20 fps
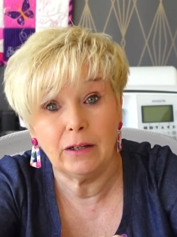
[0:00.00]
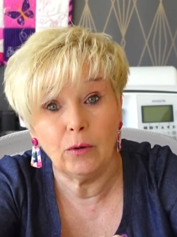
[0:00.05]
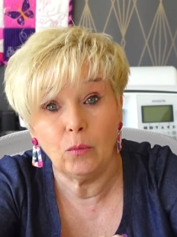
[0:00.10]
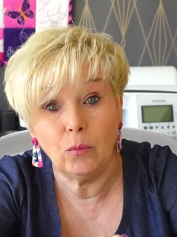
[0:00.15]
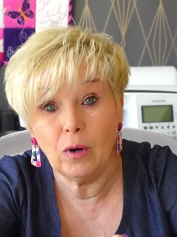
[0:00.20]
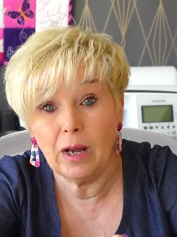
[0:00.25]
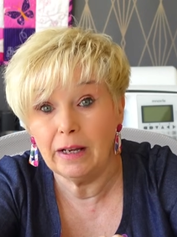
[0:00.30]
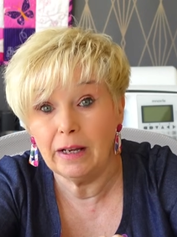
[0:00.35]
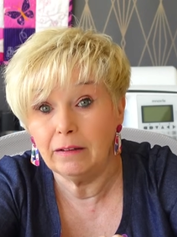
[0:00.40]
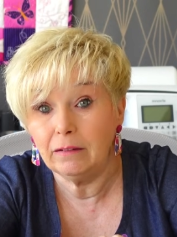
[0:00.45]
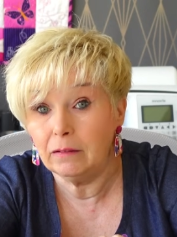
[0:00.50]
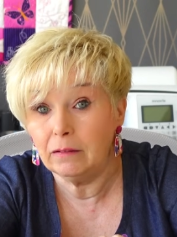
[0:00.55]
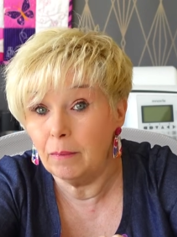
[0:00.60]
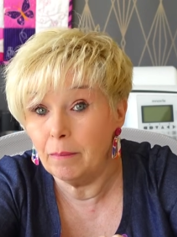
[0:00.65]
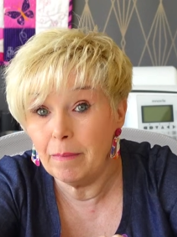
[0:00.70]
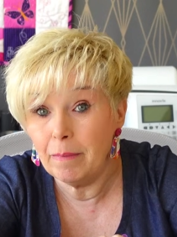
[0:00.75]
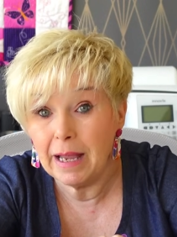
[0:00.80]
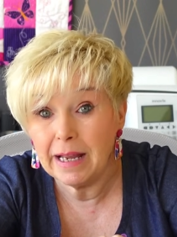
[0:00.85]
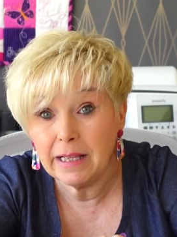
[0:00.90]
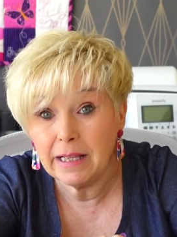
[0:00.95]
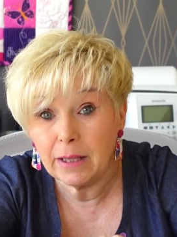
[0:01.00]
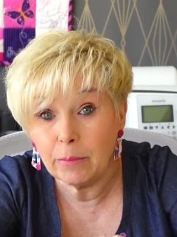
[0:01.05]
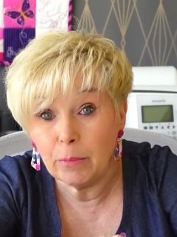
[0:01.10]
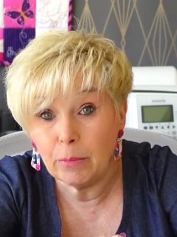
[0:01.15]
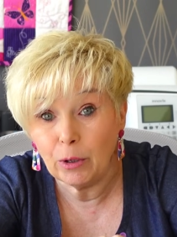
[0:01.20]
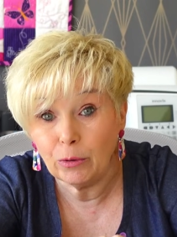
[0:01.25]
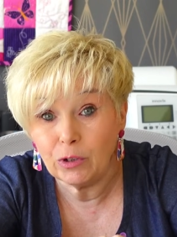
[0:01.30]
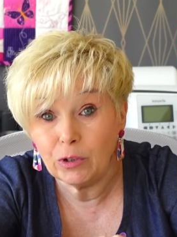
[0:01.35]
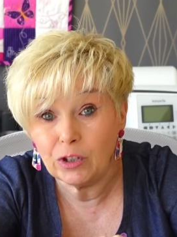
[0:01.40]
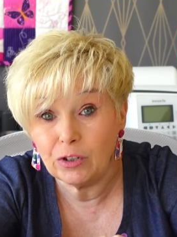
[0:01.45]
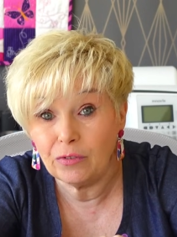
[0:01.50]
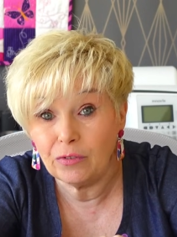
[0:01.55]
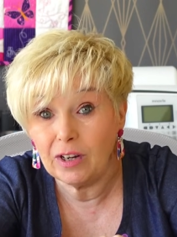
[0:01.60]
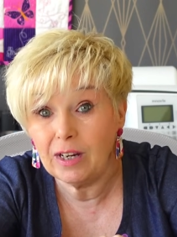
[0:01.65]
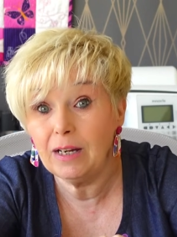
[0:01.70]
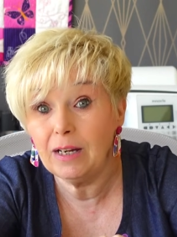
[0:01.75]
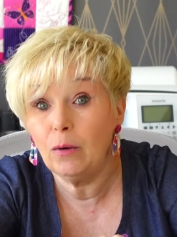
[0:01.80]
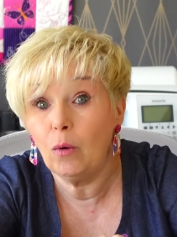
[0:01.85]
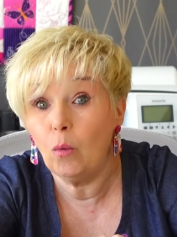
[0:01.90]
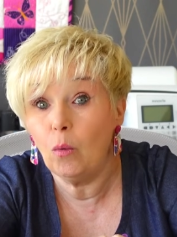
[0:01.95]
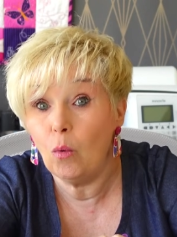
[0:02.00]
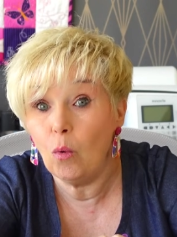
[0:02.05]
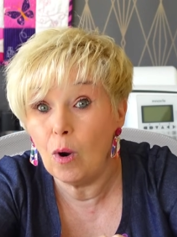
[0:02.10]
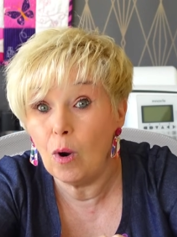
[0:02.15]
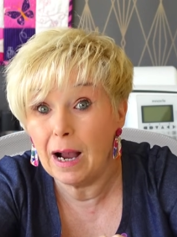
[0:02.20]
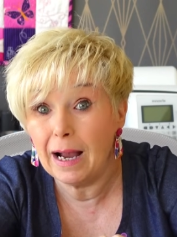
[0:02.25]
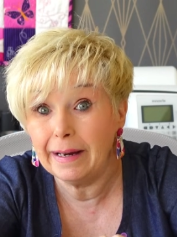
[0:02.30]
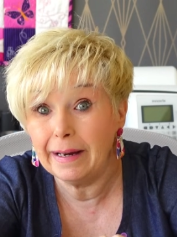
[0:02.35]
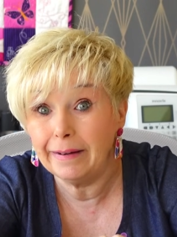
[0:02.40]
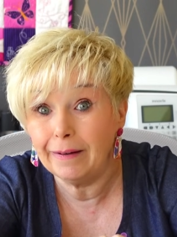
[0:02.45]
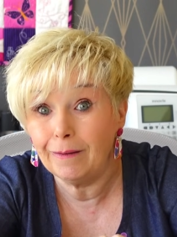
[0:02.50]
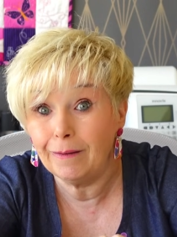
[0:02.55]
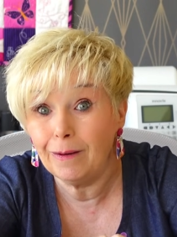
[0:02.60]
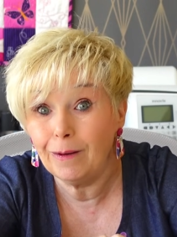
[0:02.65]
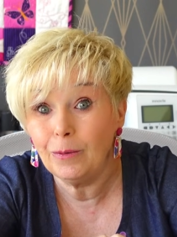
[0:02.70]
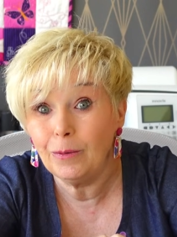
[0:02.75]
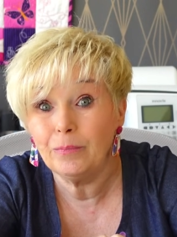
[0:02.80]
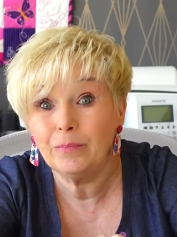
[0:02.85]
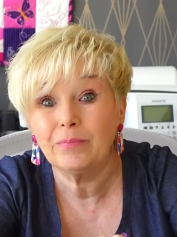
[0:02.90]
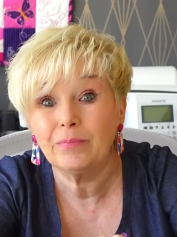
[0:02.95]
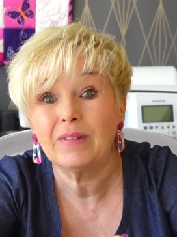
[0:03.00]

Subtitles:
well, make the most of it. Why not?